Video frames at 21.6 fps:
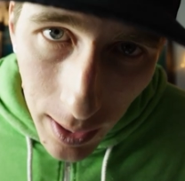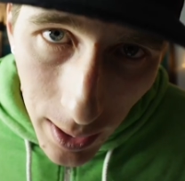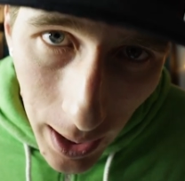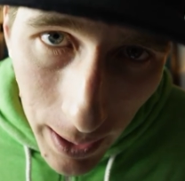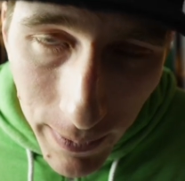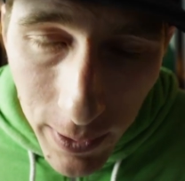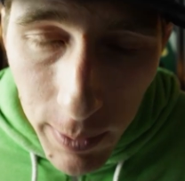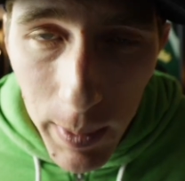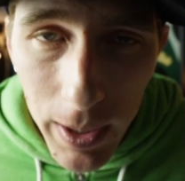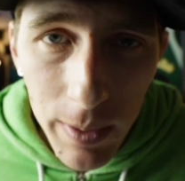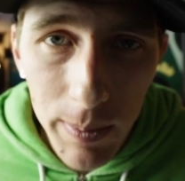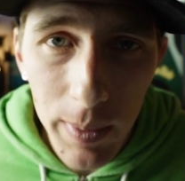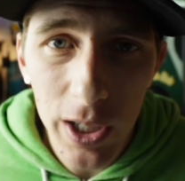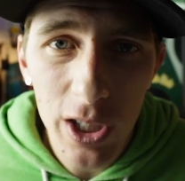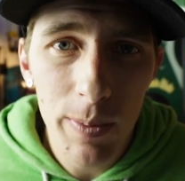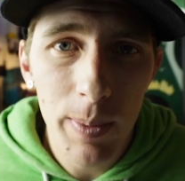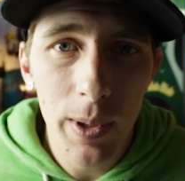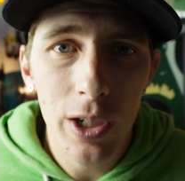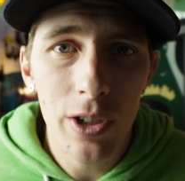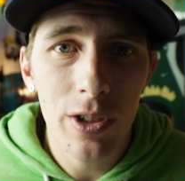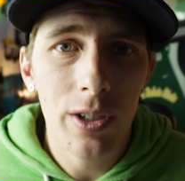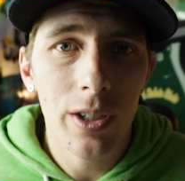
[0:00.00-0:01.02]
life is meant to be
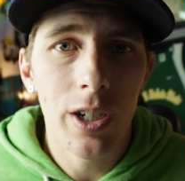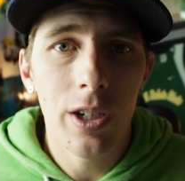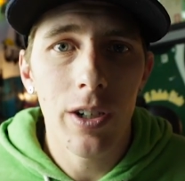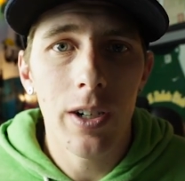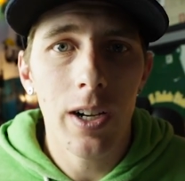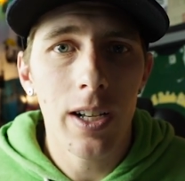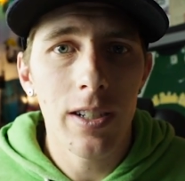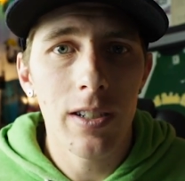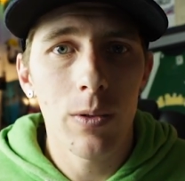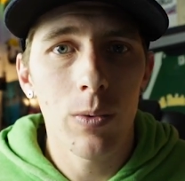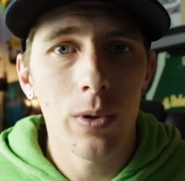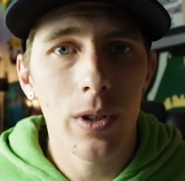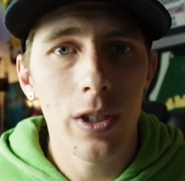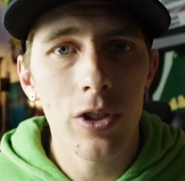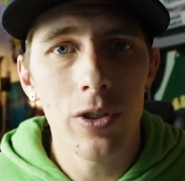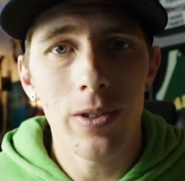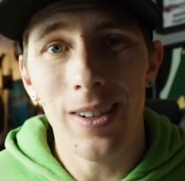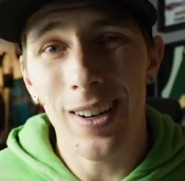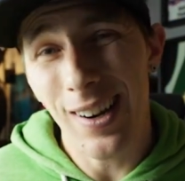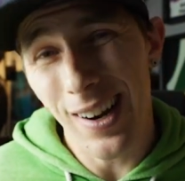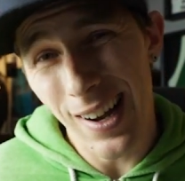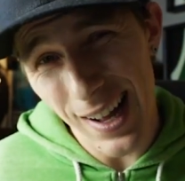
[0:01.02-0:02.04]
experienced and curiosity will get
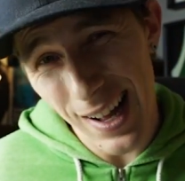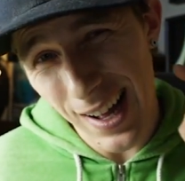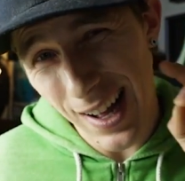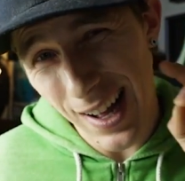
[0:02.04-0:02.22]
you there.